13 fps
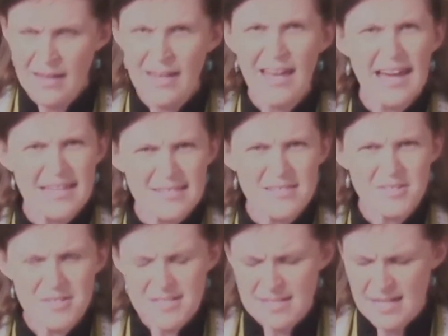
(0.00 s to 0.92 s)

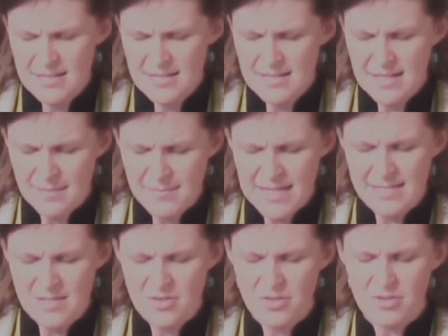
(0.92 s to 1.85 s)
Esther sends a
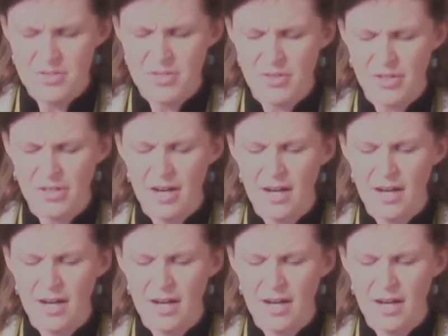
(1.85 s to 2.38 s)
messenger to her